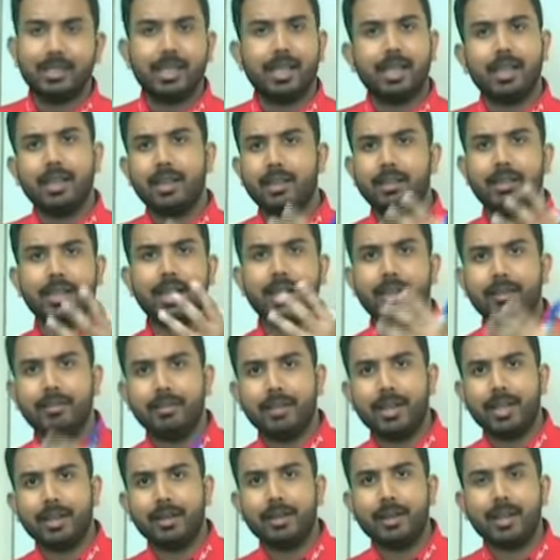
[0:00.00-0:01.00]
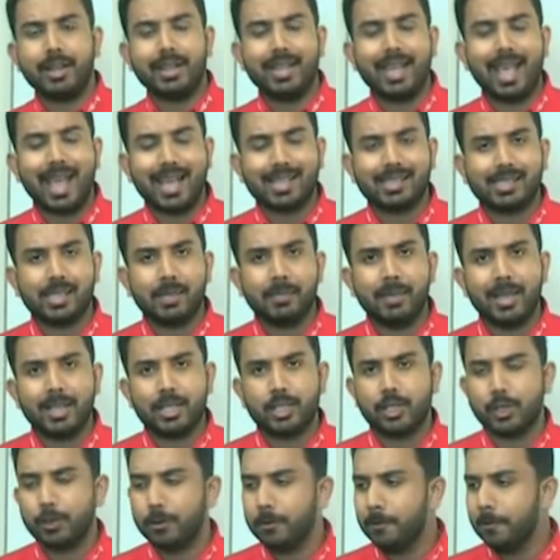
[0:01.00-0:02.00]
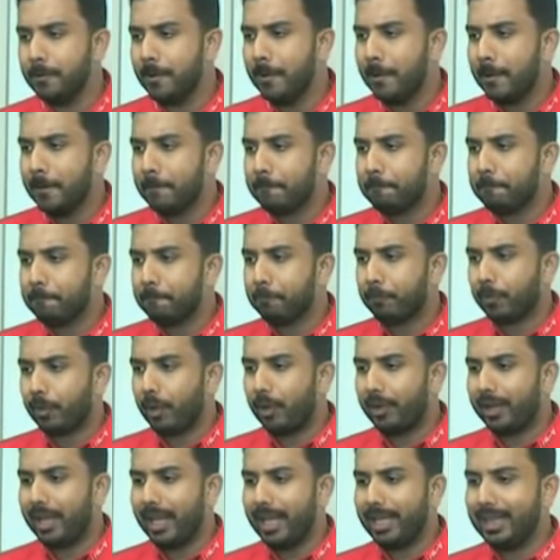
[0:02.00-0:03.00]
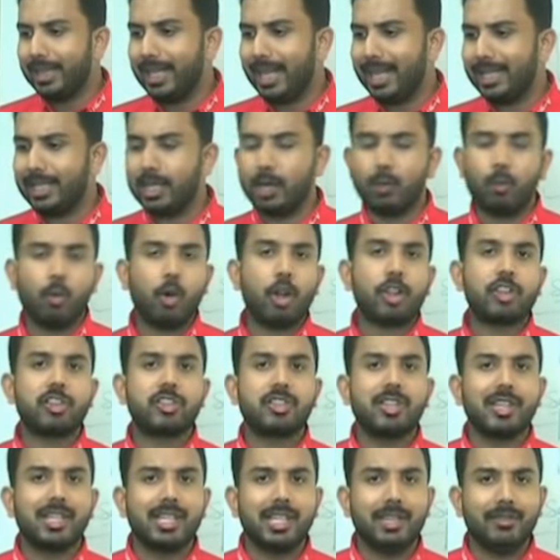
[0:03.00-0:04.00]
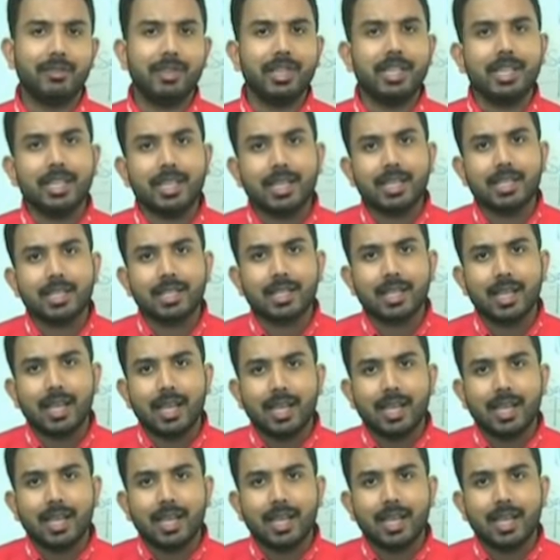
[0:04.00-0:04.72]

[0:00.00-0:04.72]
They SMS you, okay? They watch the DVDs.